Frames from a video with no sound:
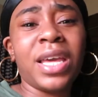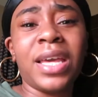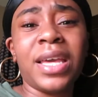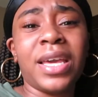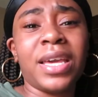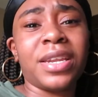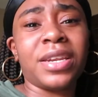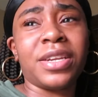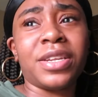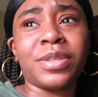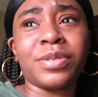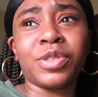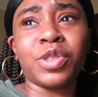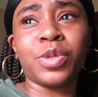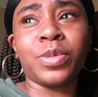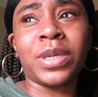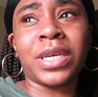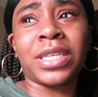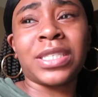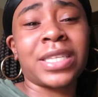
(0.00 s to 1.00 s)
editing,
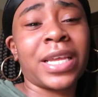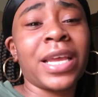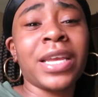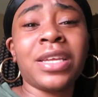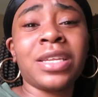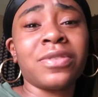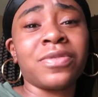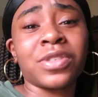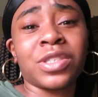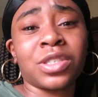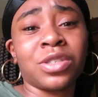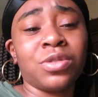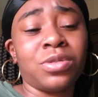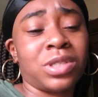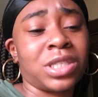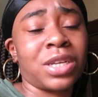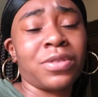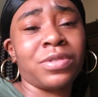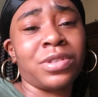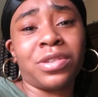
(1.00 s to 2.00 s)
to be honest. I ain't get it for school
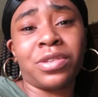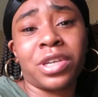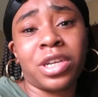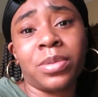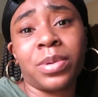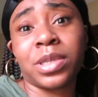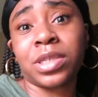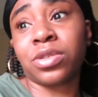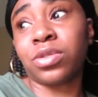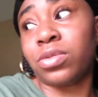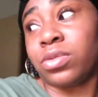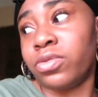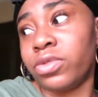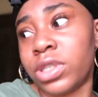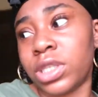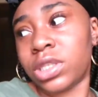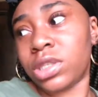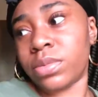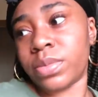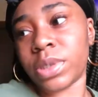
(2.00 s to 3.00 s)
because I really don't care about school,
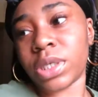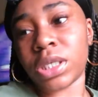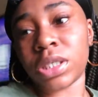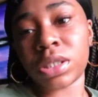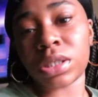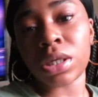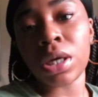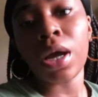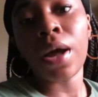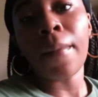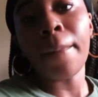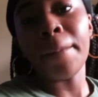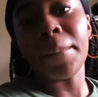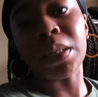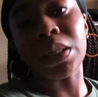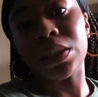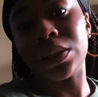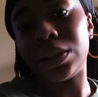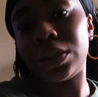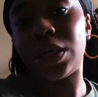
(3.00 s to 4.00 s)
really, to be honest.
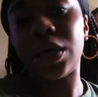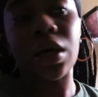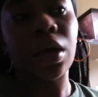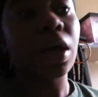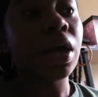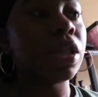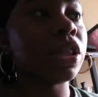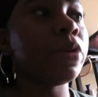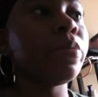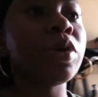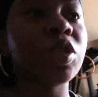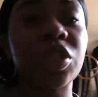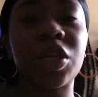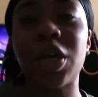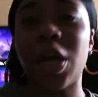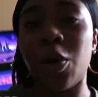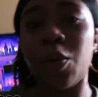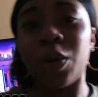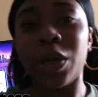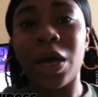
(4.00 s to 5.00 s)
But, yeah. Let me show
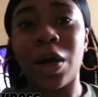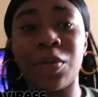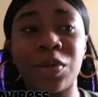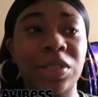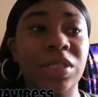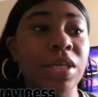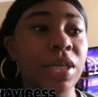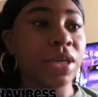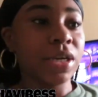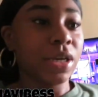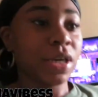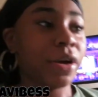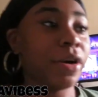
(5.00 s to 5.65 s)
y'all what I was editing